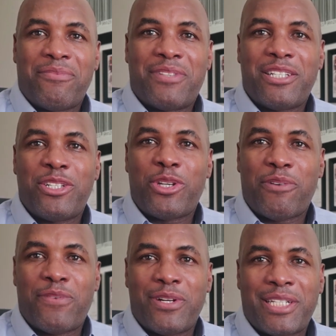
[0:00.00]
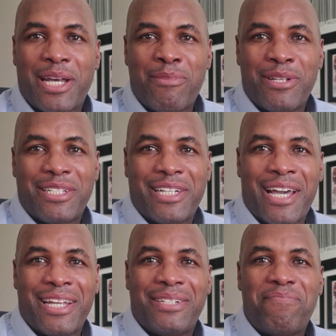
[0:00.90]
If this is your first time on the
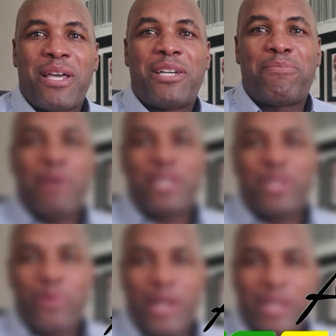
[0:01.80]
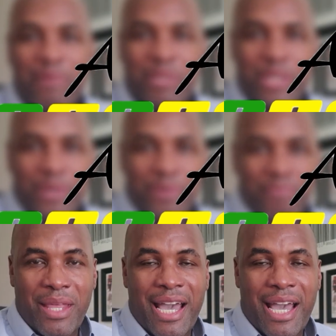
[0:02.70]
channel, a special welcome to you.